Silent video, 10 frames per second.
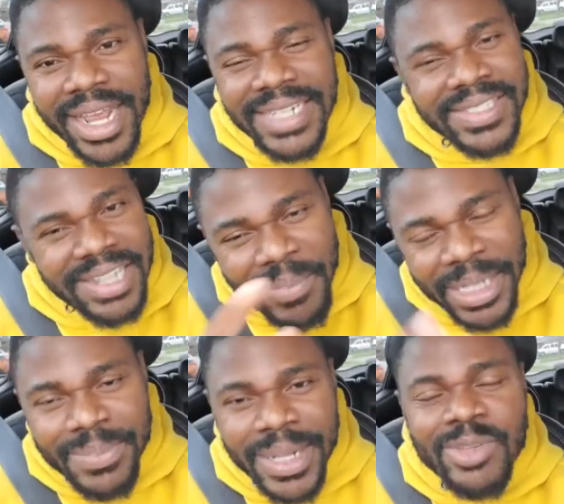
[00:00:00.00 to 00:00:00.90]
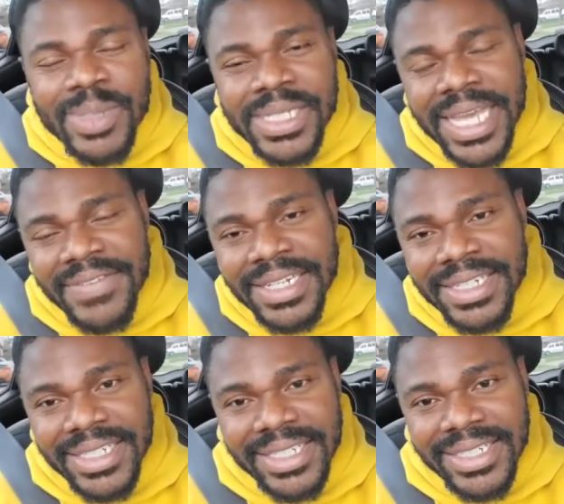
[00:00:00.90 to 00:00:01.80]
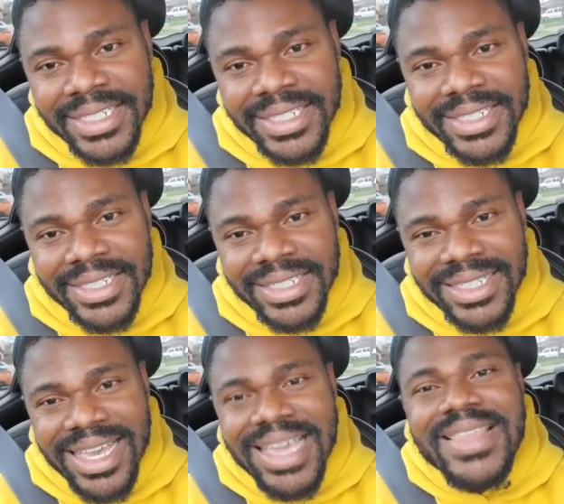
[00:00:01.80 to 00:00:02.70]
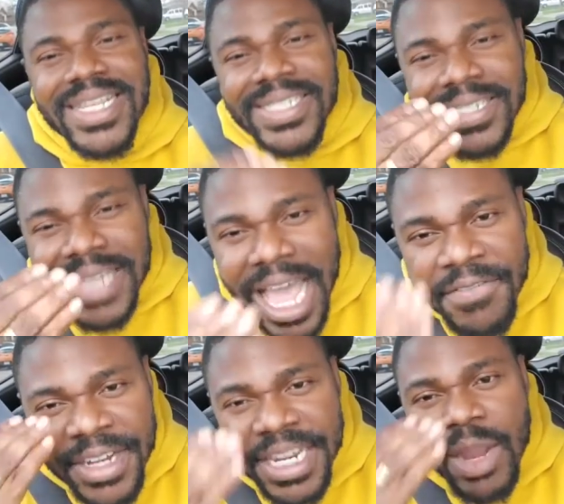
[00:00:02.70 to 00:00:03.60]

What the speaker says: Take it to work. Take your own coffee to work and see how much money you'll be saving.